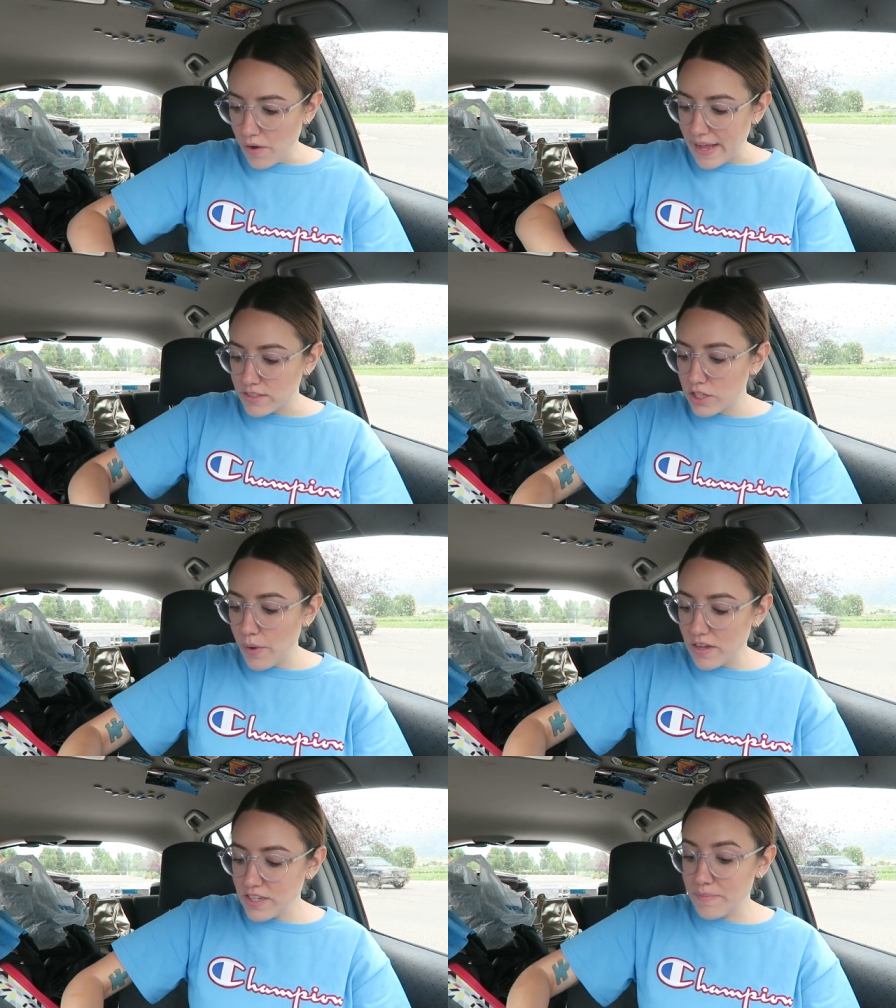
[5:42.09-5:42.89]
Okay,
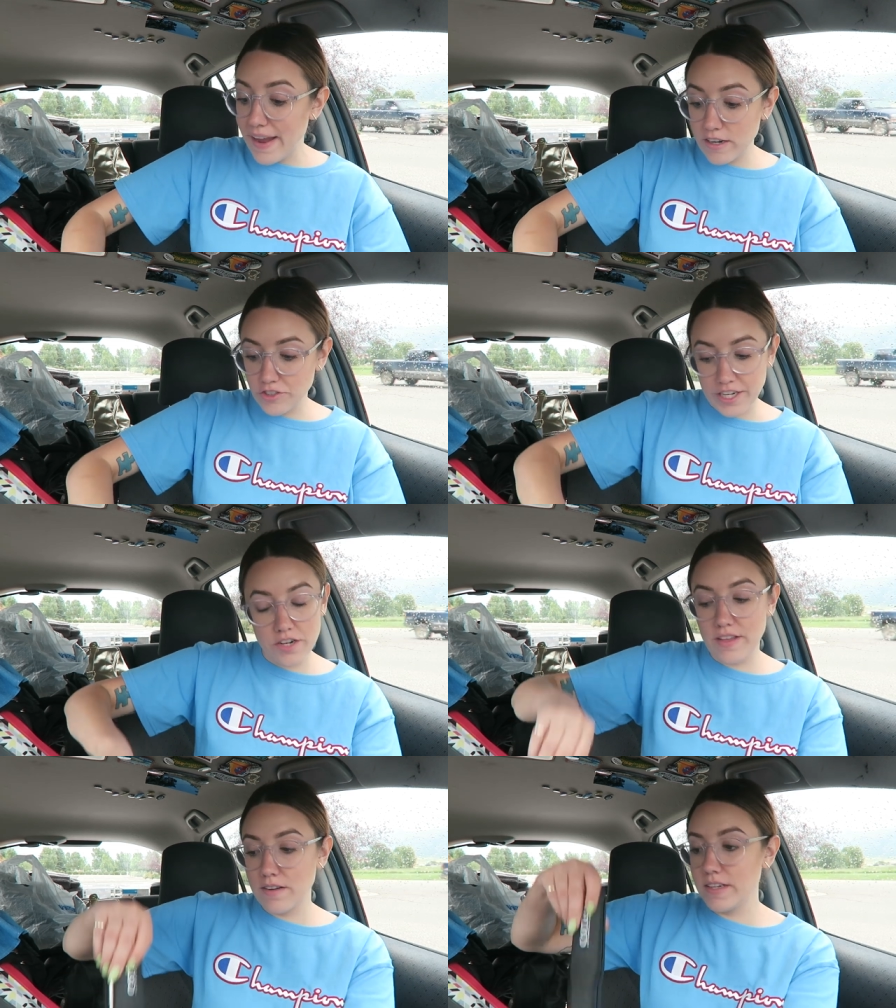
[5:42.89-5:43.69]
so I also have my hair
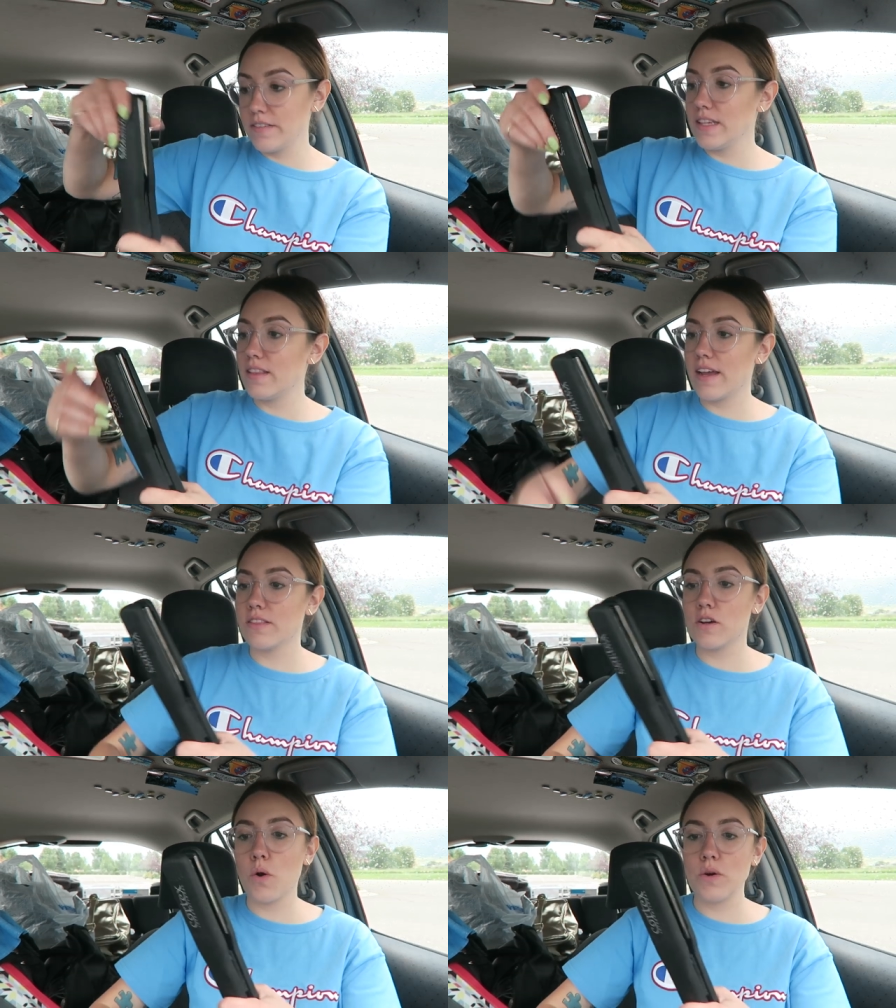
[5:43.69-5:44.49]
straightener that I really, really
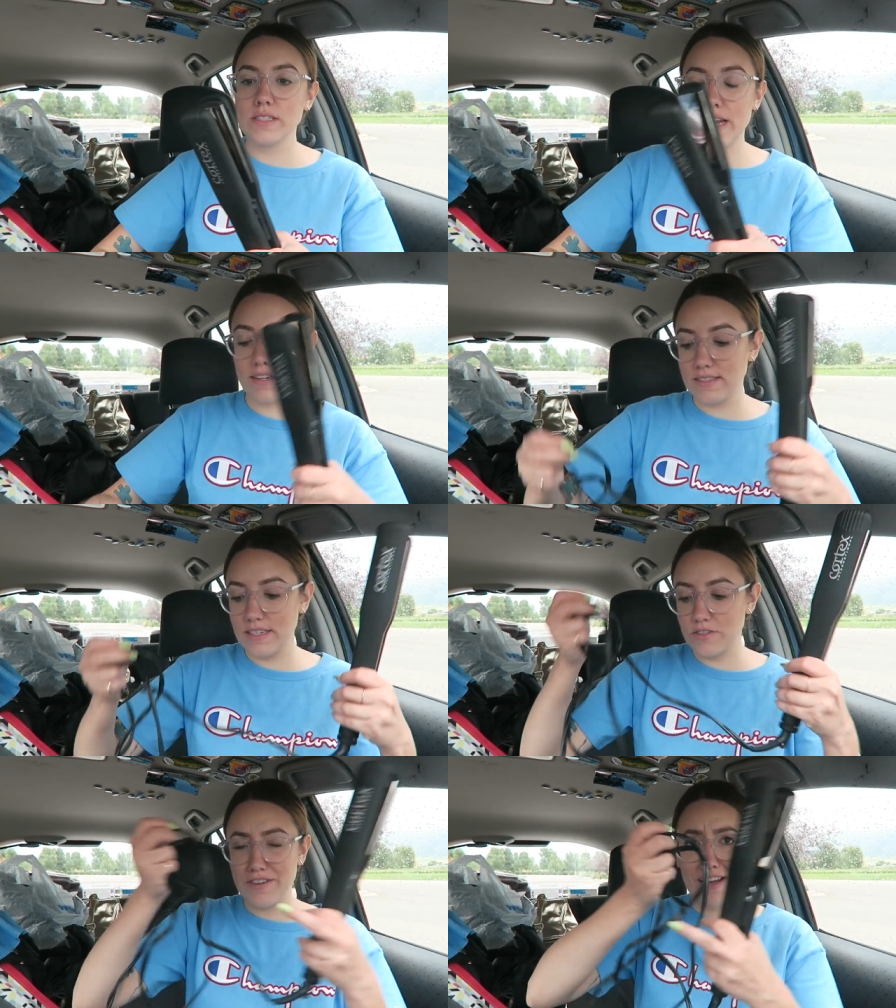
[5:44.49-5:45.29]
like, the
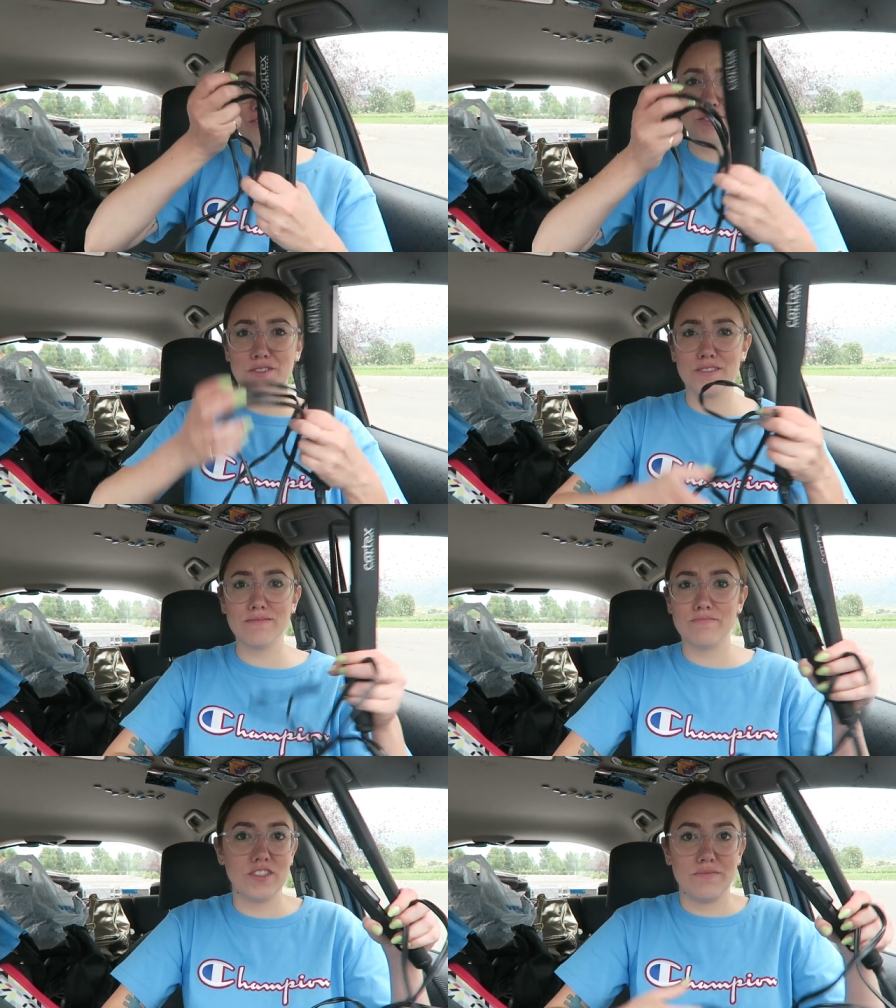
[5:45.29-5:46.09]
Cortex
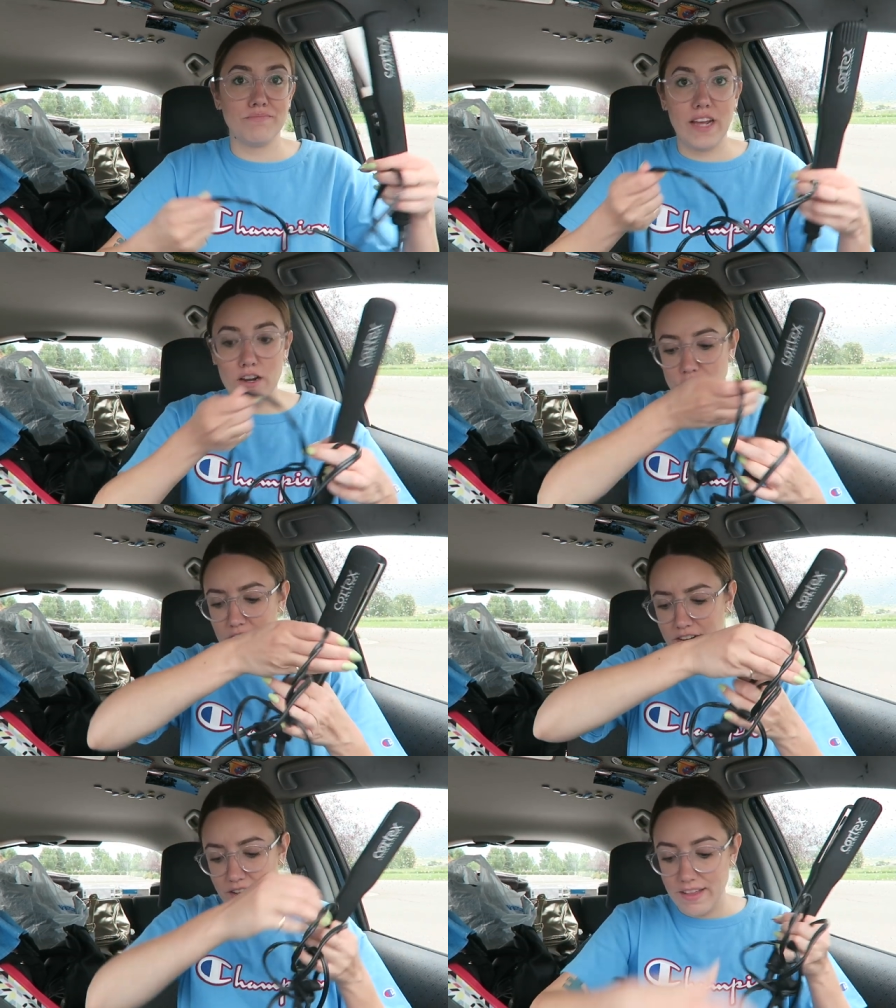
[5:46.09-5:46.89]
International, just hair
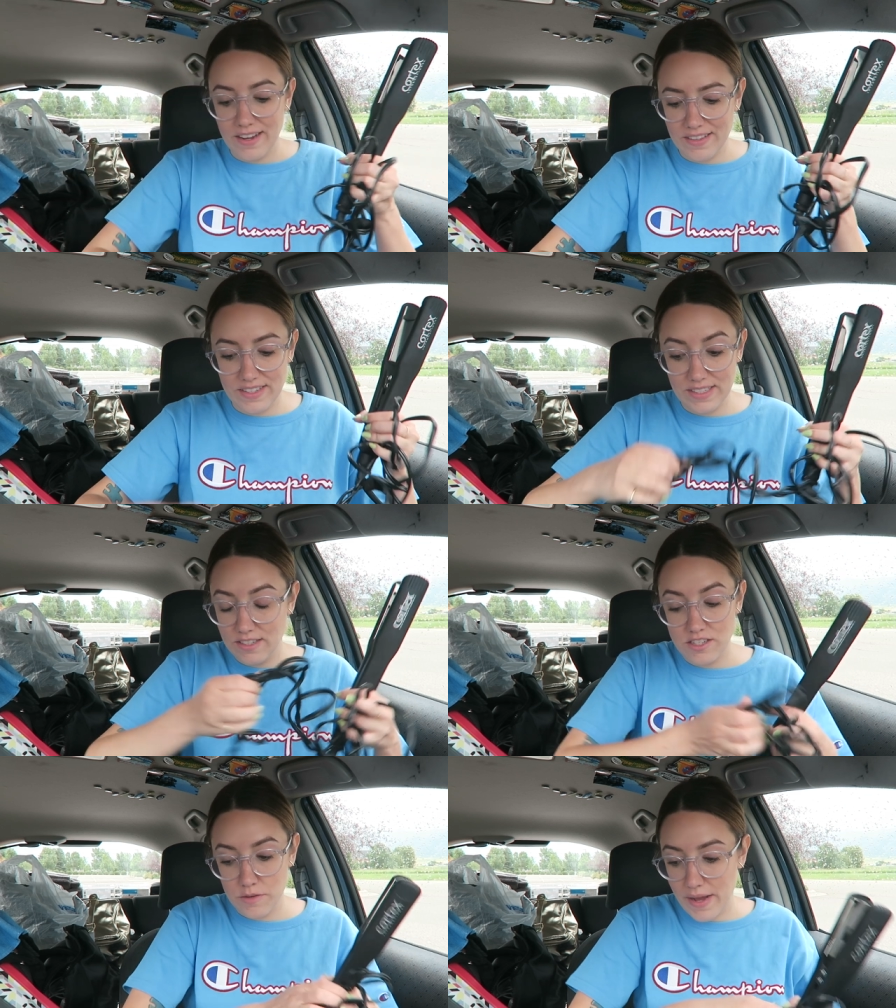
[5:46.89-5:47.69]
straightener. I think got this
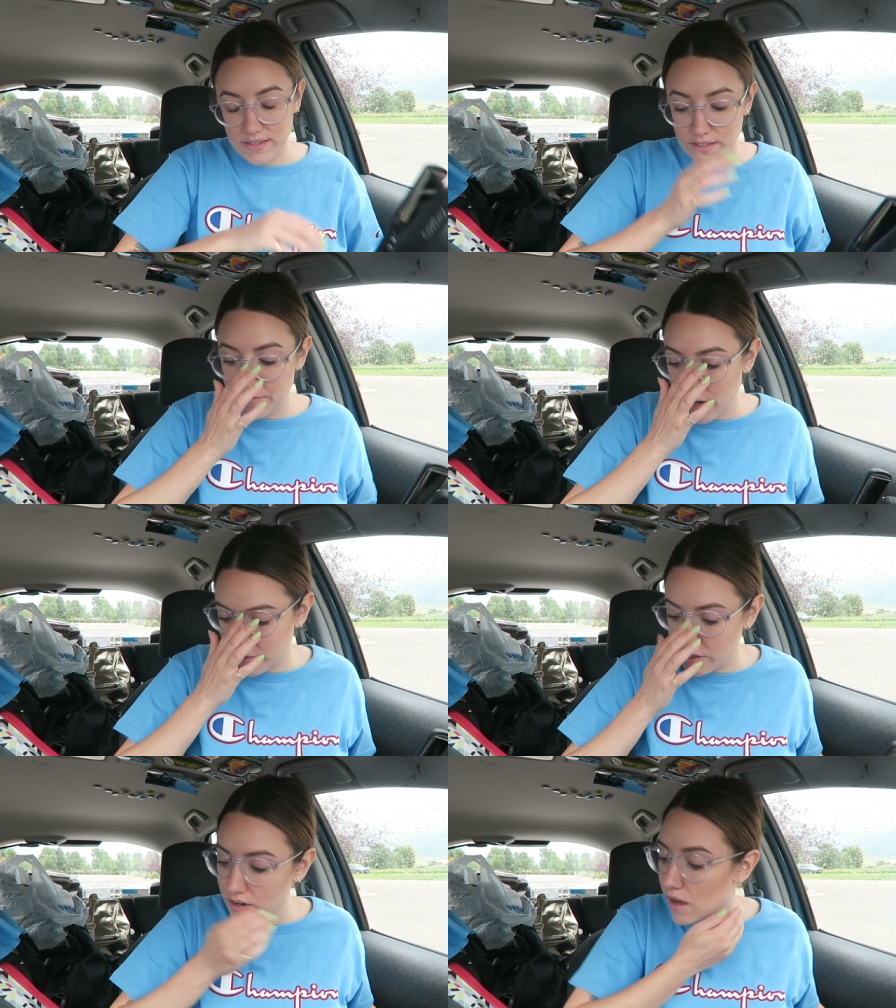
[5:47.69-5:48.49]
at TJ Maxx like
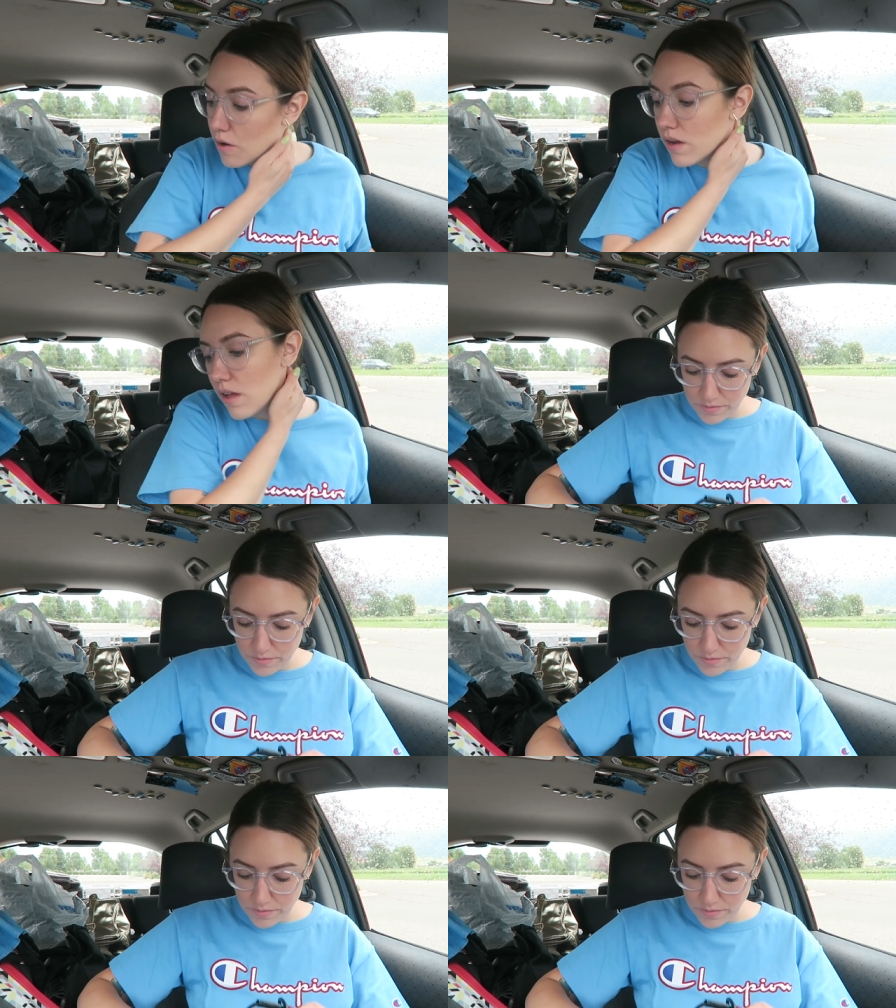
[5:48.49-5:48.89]
forever ago.